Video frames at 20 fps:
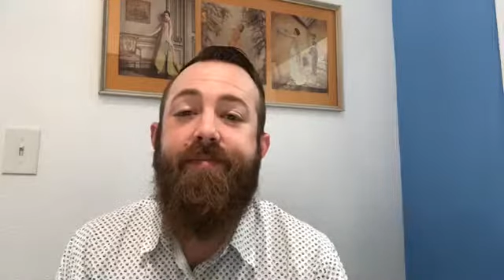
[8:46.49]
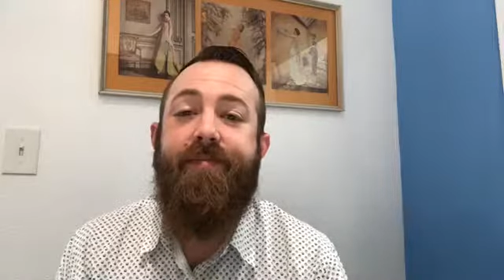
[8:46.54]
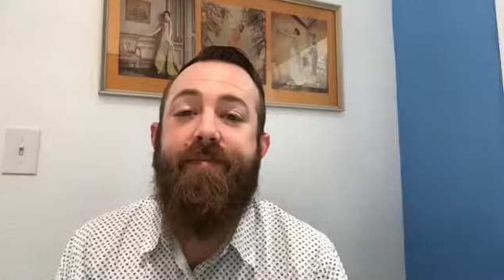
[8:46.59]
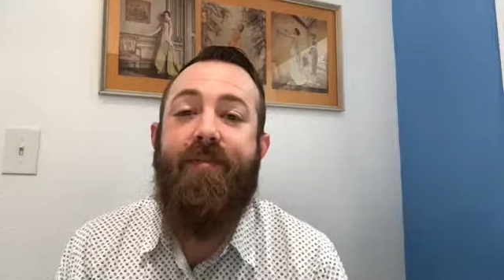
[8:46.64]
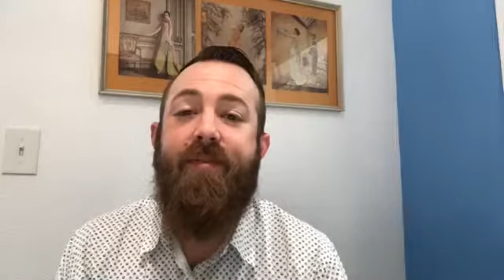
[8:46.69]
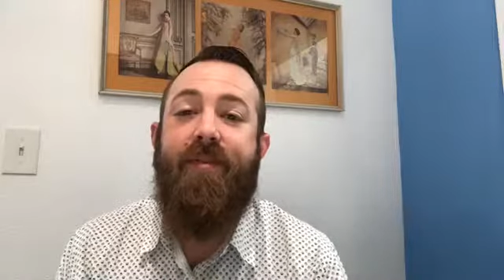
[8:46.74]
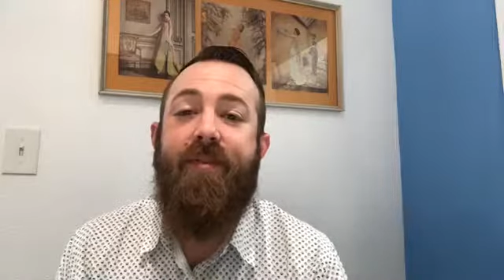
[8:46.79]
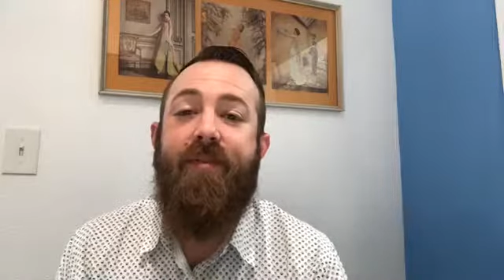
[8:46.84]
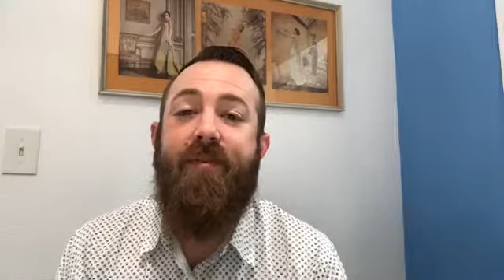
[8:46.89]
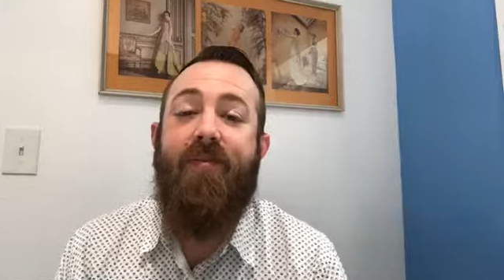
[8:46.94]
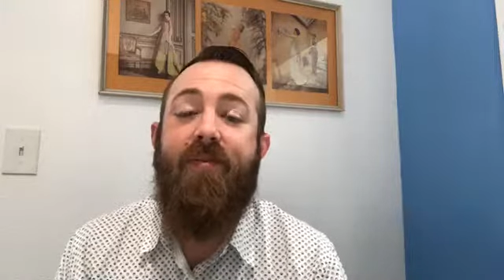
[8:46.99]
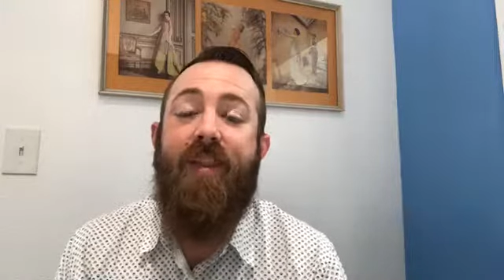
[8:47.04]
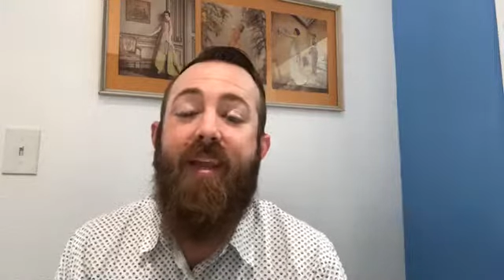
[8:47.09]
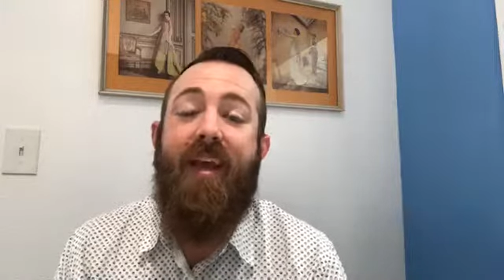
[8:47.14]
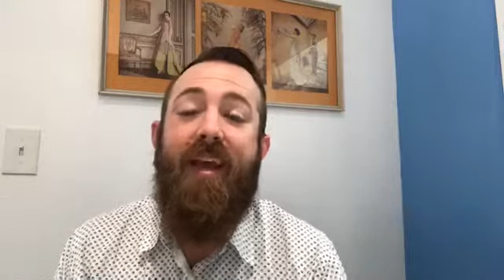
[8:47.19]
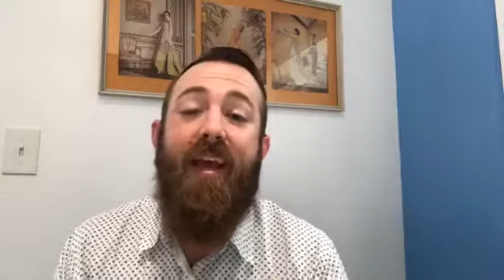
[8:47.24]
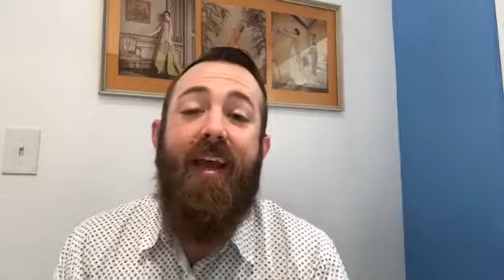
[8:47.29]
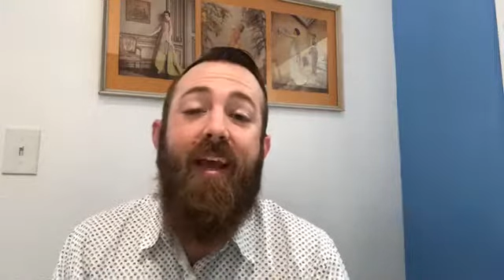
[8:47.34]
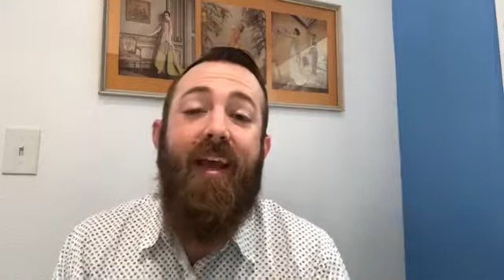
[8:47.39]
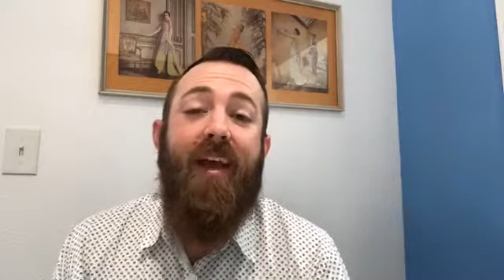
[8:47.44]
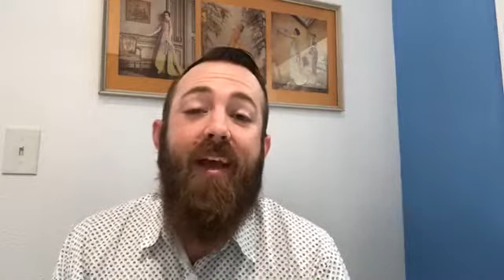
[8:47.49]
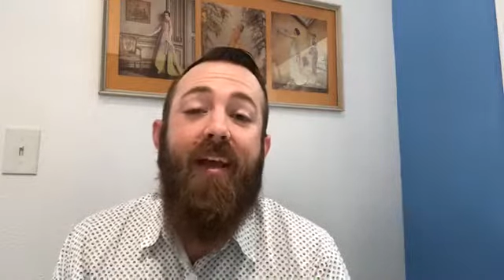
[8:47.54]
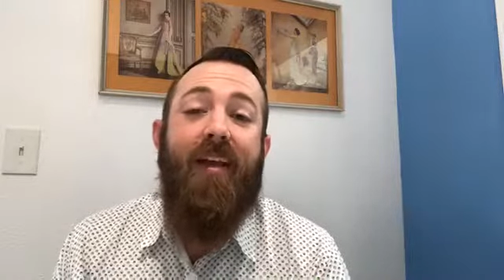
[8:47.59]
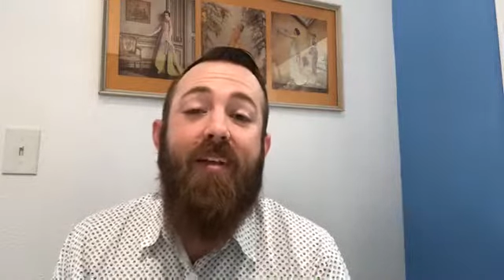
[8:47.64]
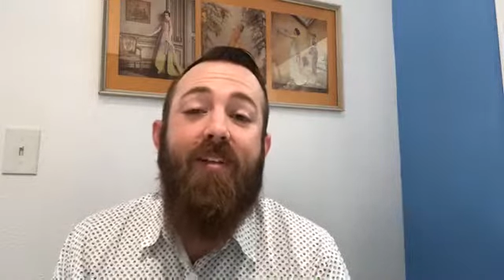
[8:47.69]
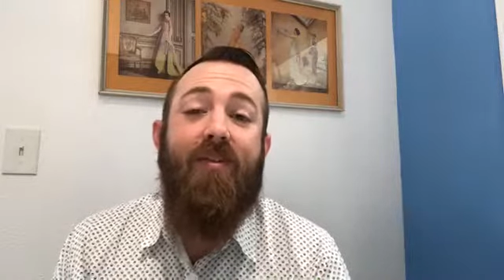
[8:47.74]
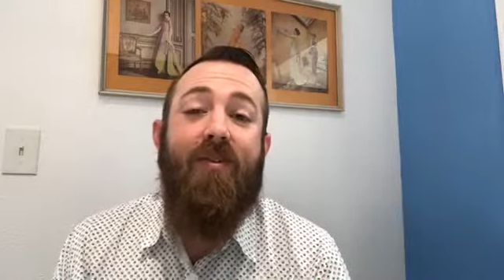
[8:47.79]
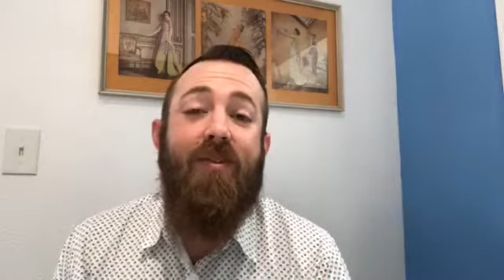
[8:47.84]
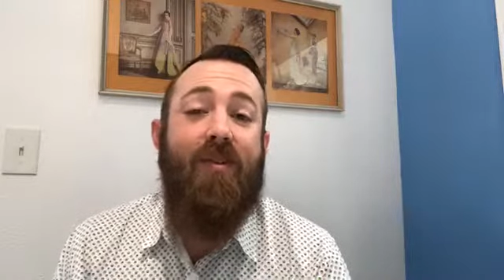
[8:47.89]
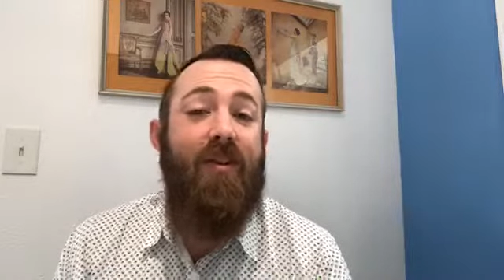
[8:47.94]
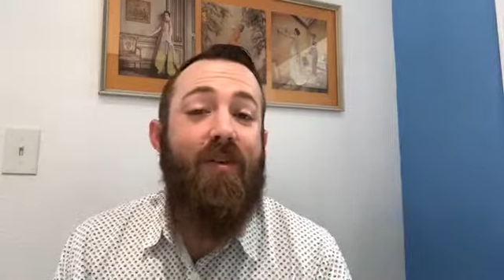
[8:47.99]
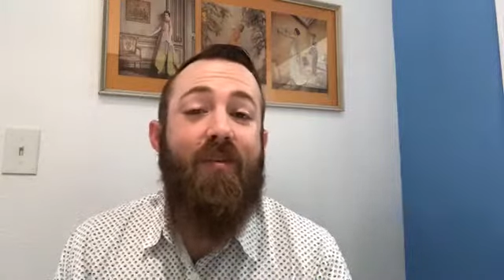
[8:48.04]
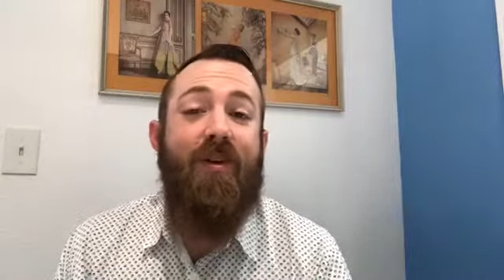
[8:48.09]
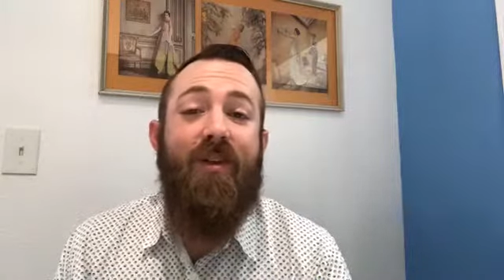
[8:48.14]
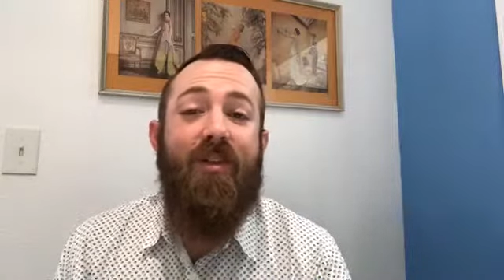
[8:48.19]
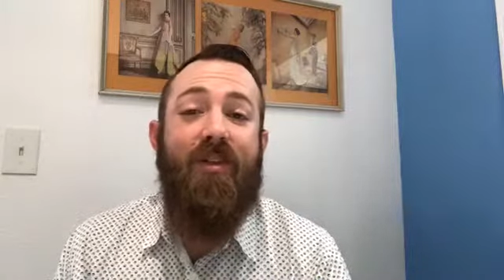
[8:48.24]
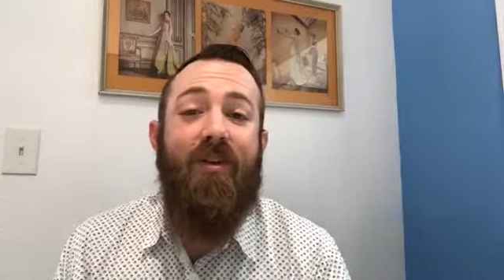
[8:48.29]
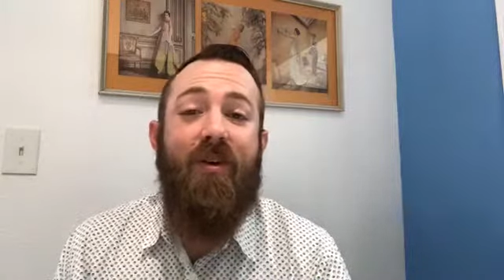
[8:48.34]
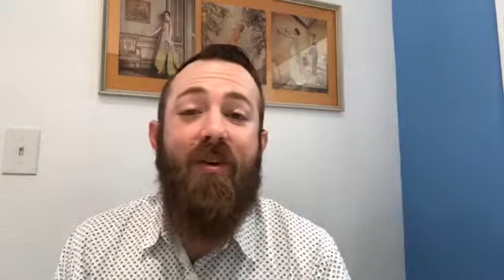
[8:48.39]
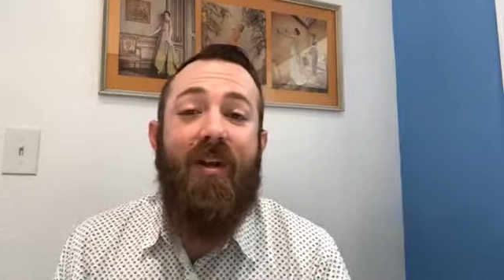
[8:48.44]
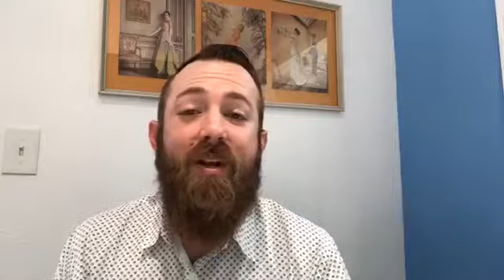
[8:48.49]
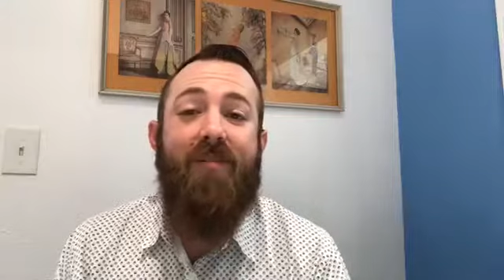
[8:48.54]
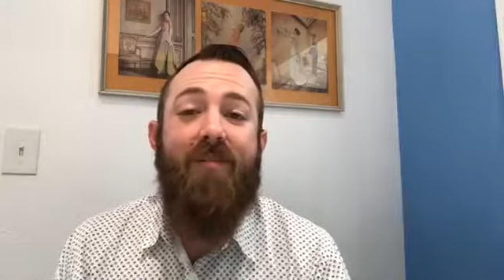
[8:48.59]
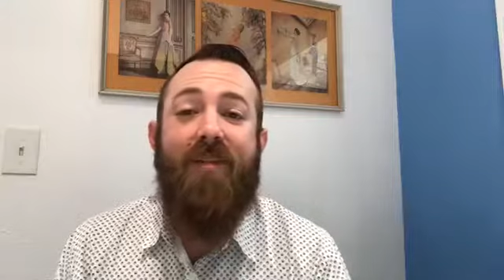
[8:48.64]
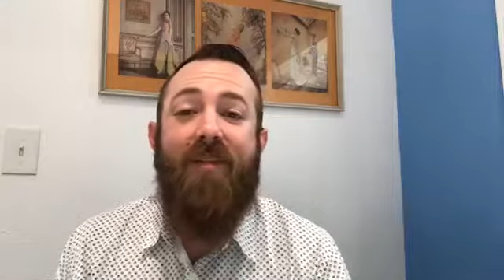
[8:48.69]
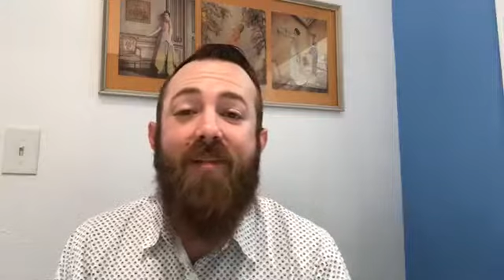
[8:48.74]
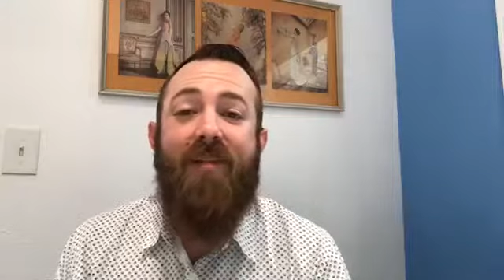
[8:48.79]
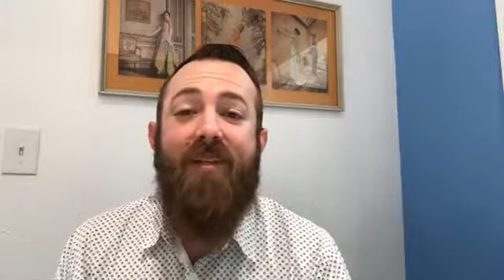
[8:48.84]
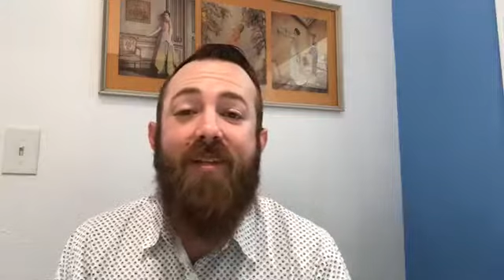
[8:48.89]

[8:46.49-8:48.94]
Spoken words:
So it's going to be a short episode